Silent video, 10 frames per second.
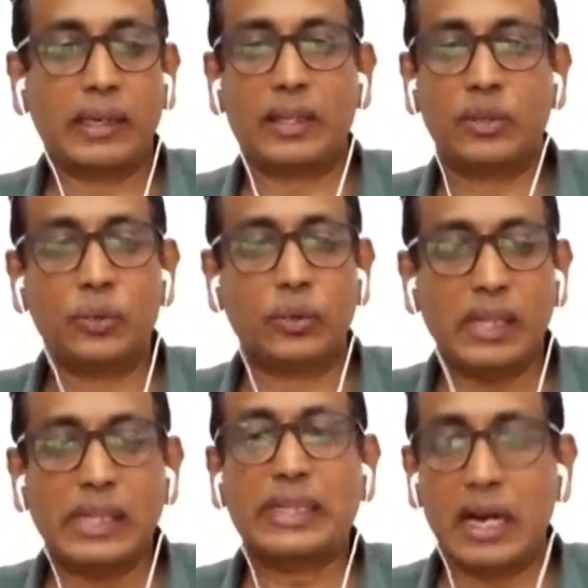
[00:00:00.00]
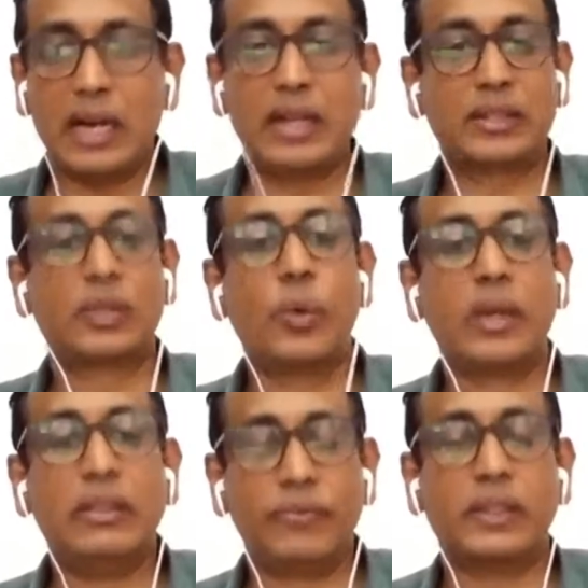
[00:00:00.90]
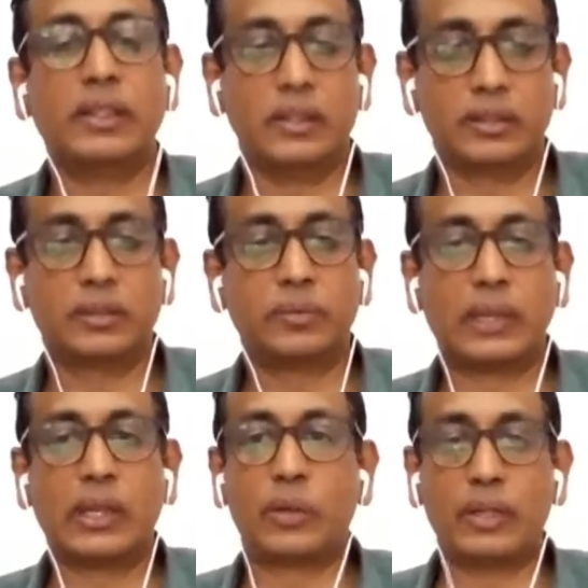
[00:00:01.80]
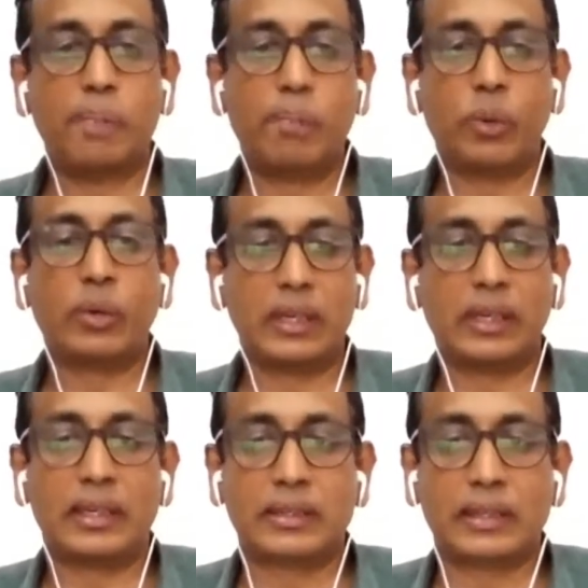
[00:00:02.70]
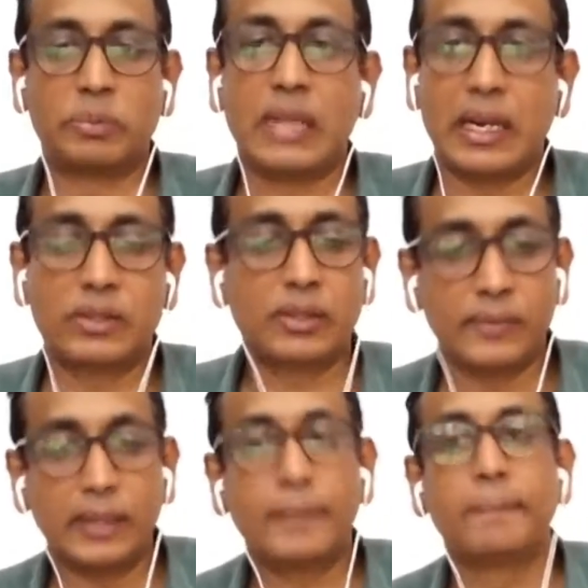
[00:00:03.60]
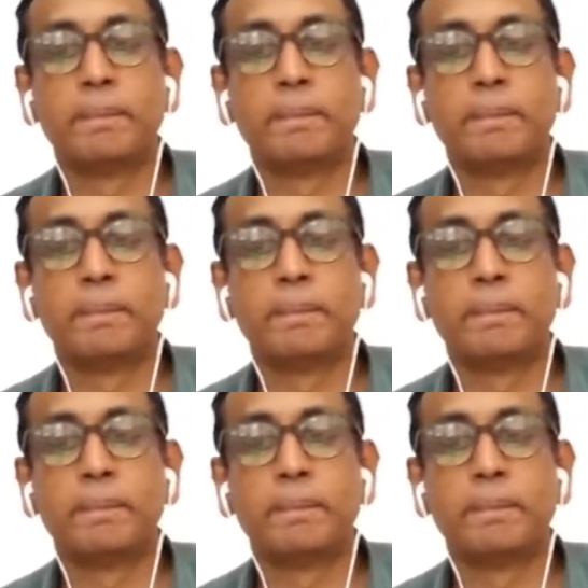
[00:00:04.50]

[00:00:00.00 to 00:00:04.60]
Like, you really can't go any further without imploding in a substantial way.